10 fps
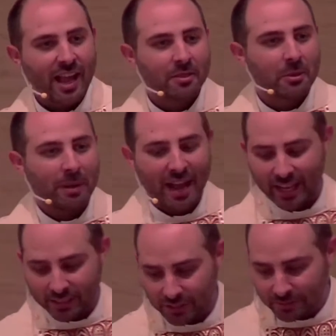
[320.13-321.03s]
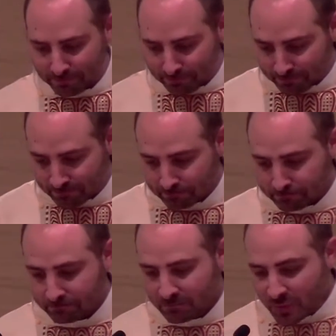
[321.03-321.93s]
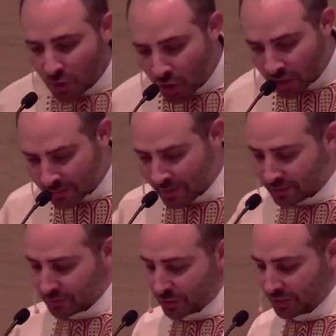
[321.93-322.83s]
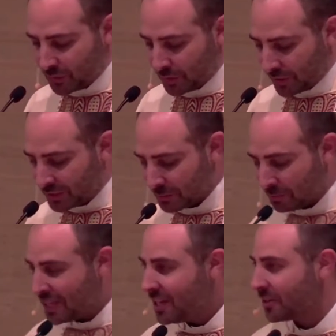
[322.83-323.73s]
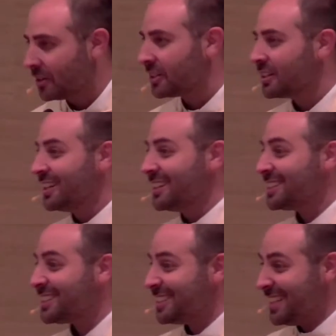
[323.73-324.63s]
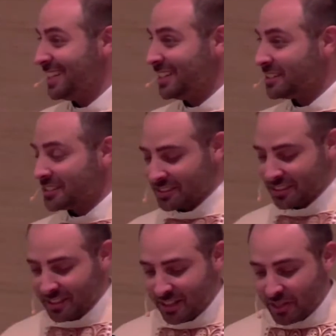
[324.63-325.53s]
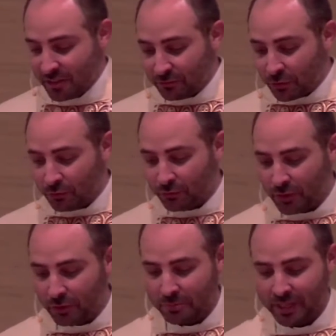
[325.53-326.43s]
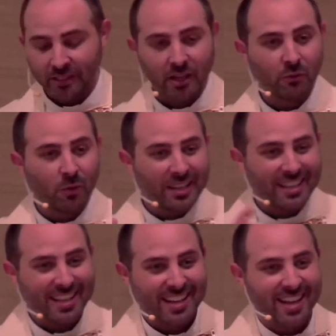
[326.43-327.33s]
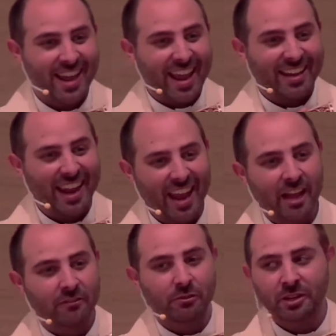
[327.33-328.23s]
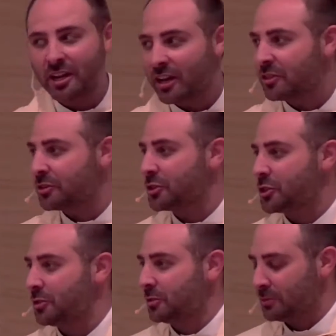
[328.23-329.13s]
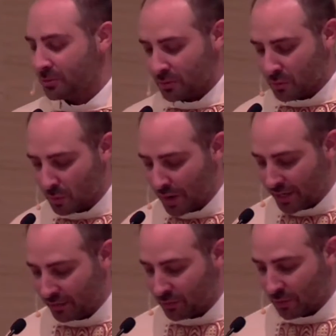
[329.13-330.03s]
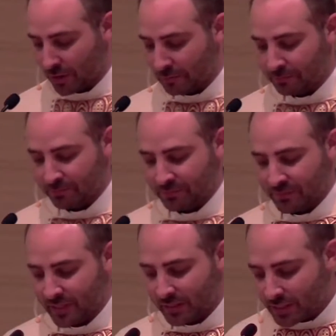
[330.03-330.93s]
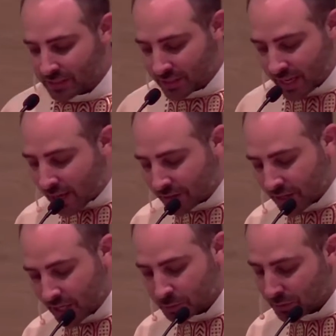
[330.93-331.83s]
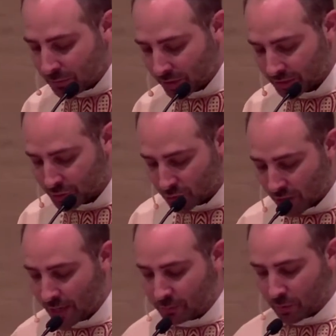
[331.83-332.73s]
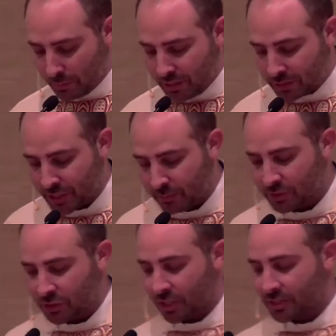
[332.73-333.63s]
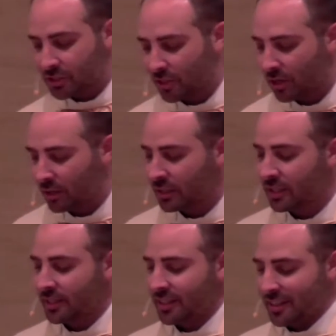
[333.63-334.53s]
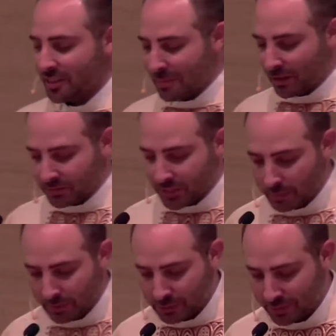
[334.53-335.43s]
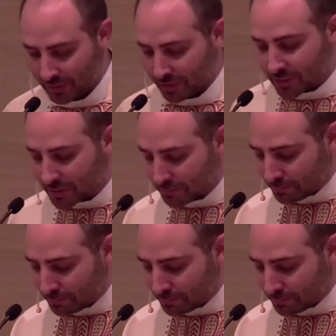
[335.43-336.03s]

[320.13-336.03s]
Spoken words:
the past. On the Mount of Transfiguration, Peter sees the fulfillment of what he and every other Jew were waiting for. Listen to how the Gospel of Mark describes what Peter, James, and John saw in their mountaintop experience.